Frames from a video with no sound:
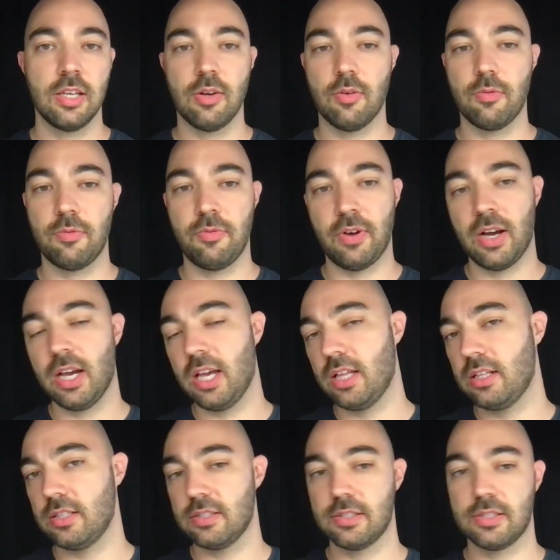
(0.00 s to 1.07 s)

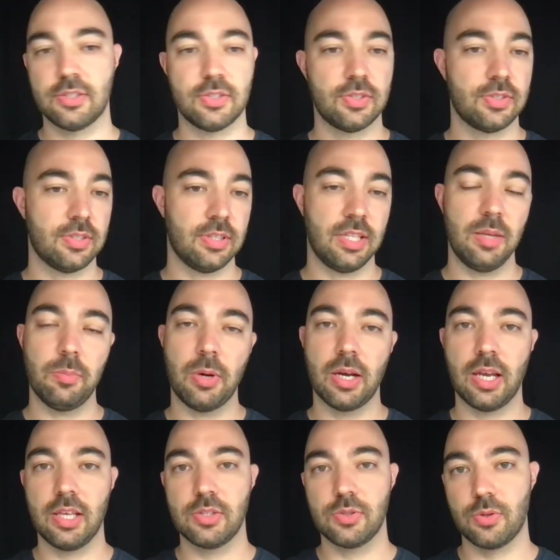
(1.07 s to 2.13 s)
files,
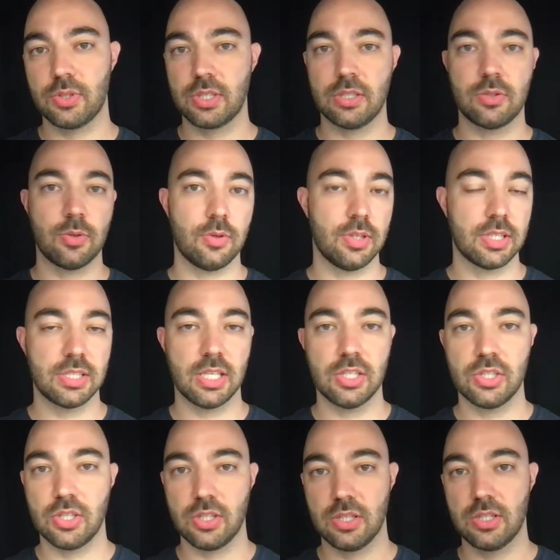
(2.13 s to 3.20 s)
debugging, source control
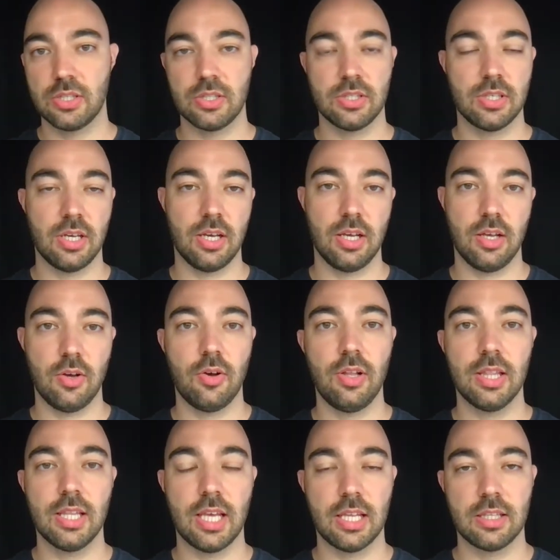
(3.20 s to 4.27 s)
extensions,
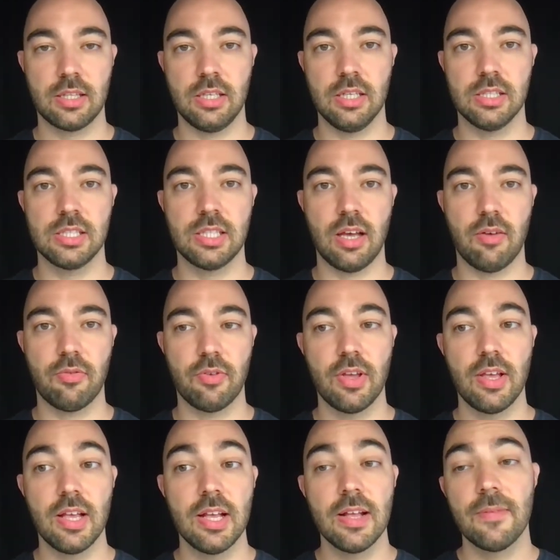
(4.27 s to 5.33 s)
all that good stuff.
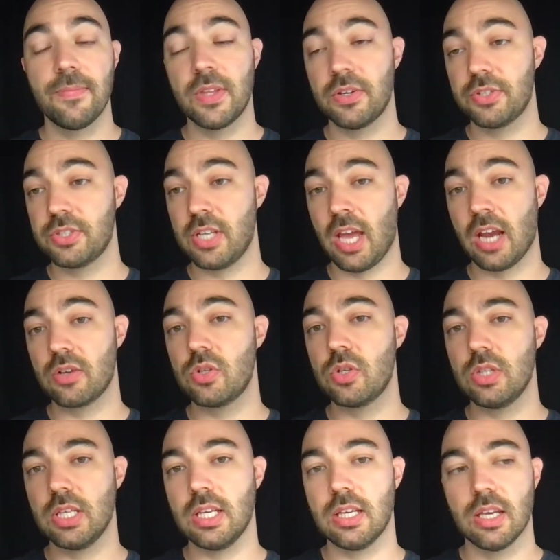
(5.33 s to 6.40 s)
There's
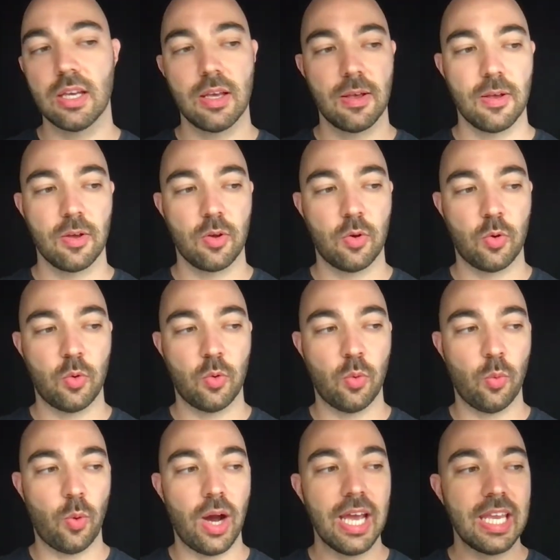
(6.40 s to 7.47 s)
actually
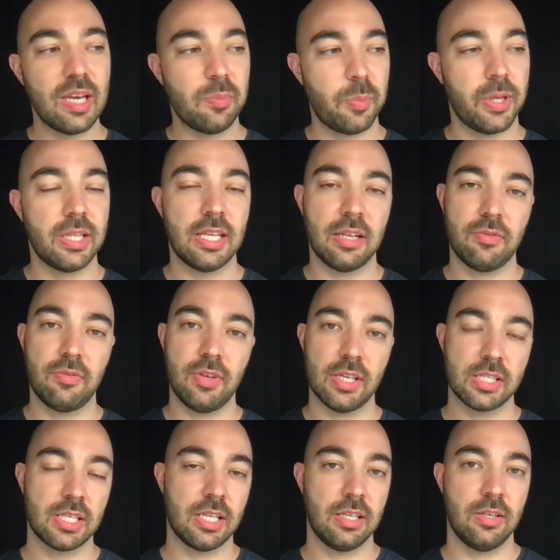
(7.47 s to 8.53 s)
quite a bit that
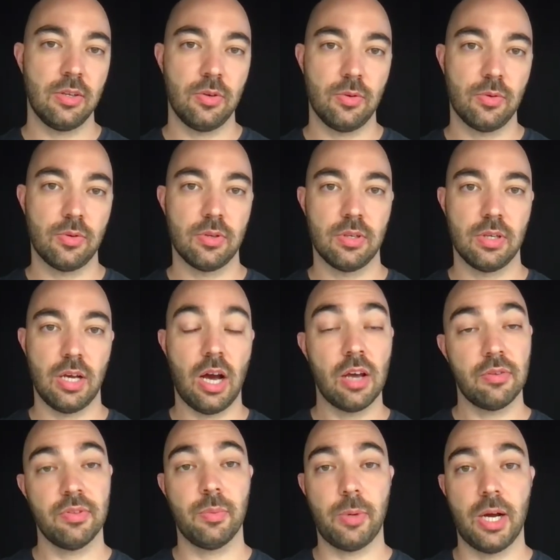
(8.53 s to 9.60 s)
VS can do out
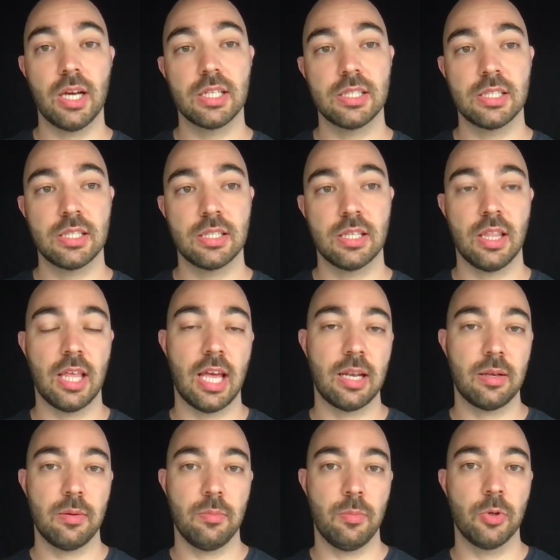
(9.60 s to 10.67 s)
of the box that
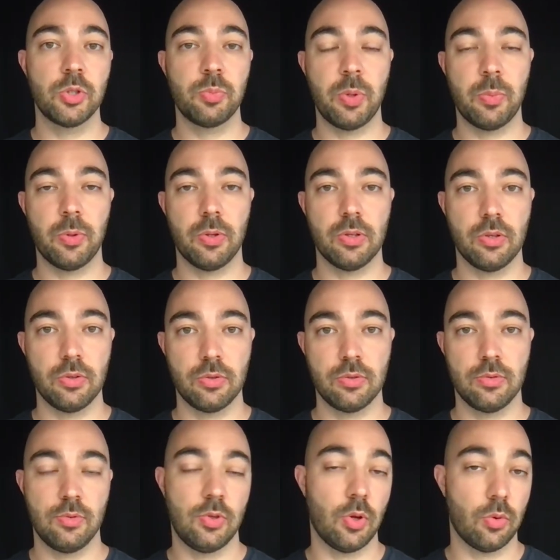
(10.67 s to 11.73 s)
most people
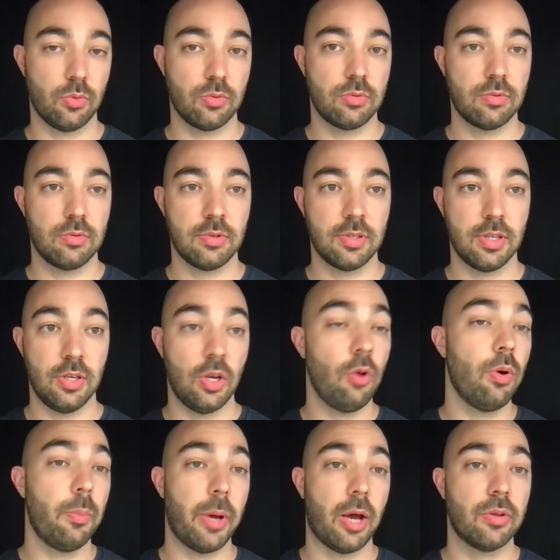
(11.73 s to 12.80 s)
don't
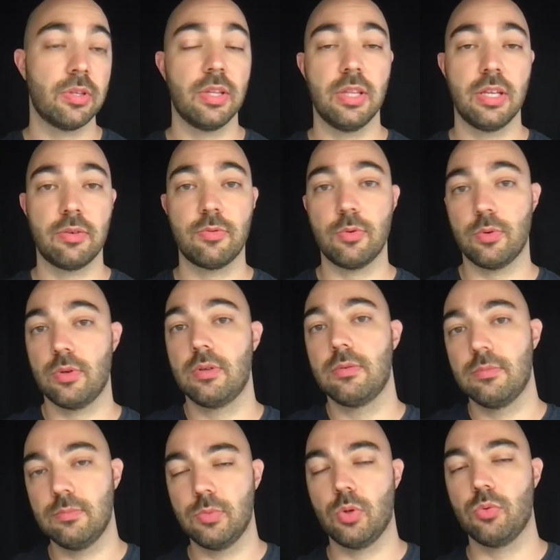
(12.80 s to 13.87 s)
know about and therefore
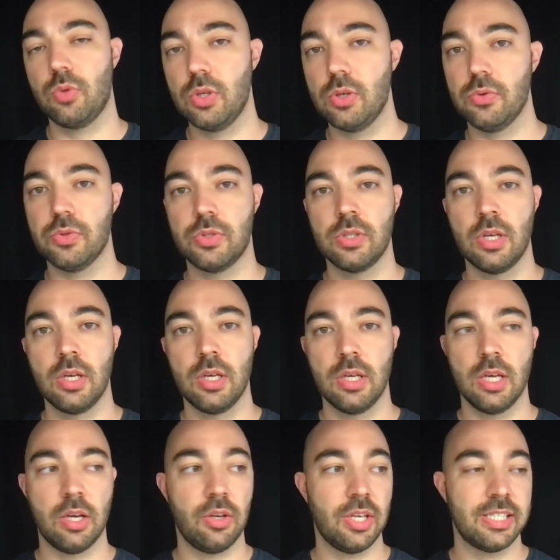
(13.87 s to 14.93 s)
don't use.
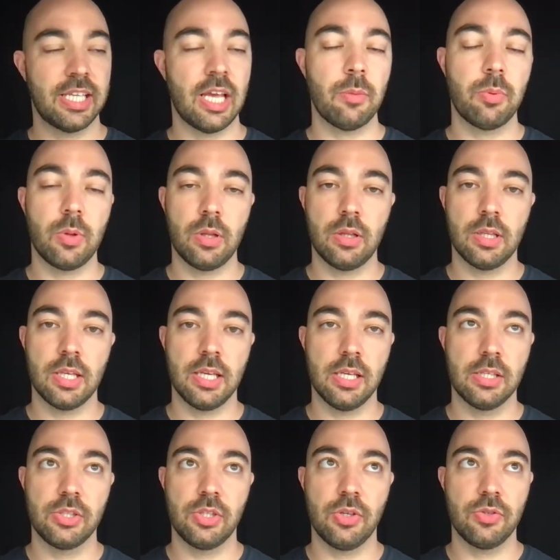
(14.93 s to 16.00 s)
A good example
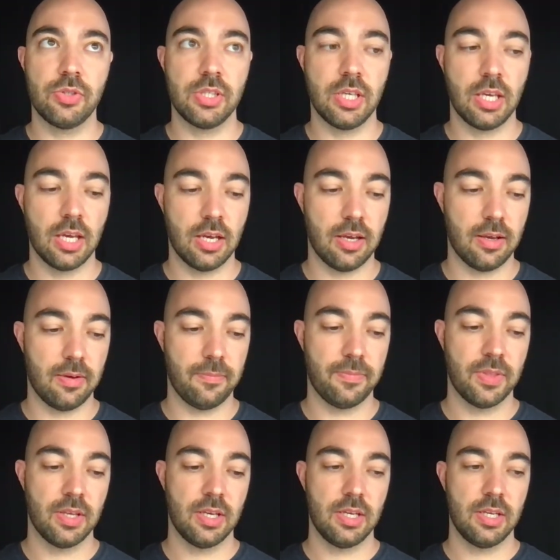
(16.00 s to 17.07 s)
is using a
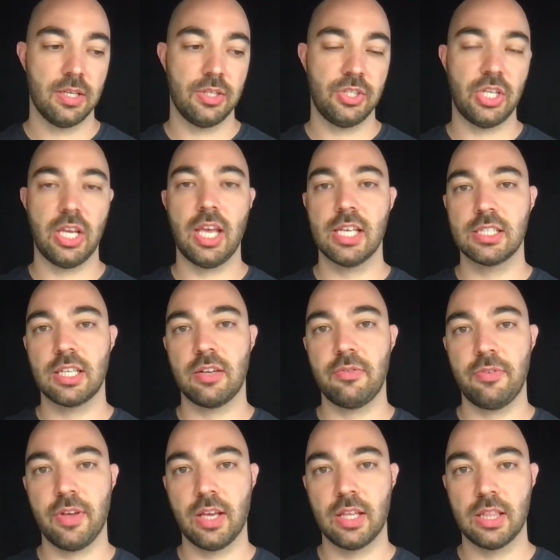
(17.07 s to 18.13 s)

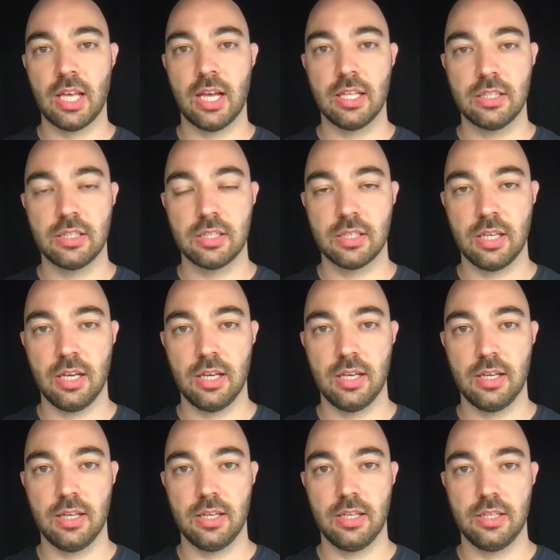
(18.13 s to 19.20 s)

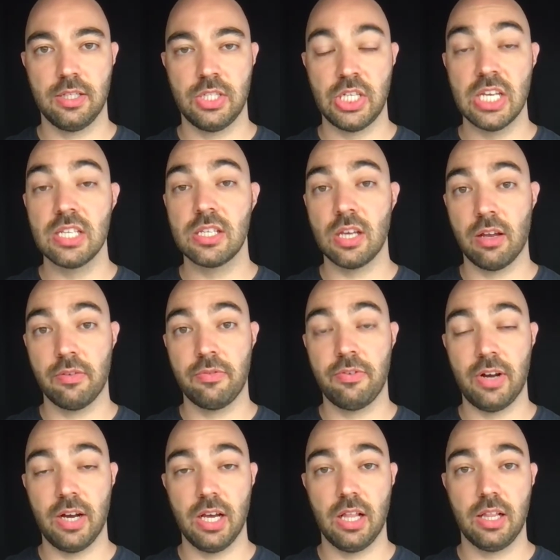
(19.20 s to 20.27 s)
jsconfig.json
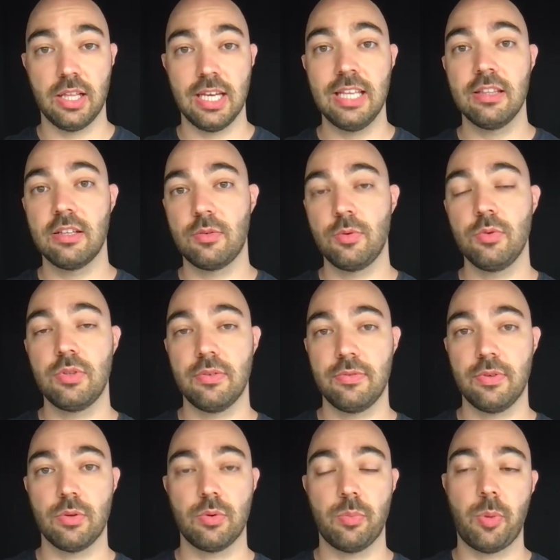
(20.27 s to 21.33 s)
file in the root of
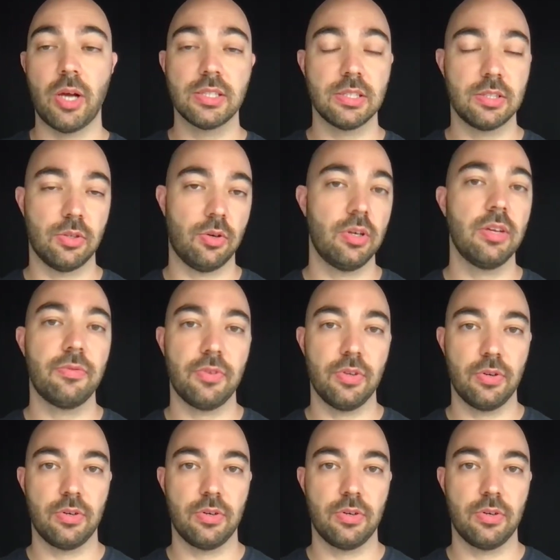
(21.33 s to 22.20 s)
your repository if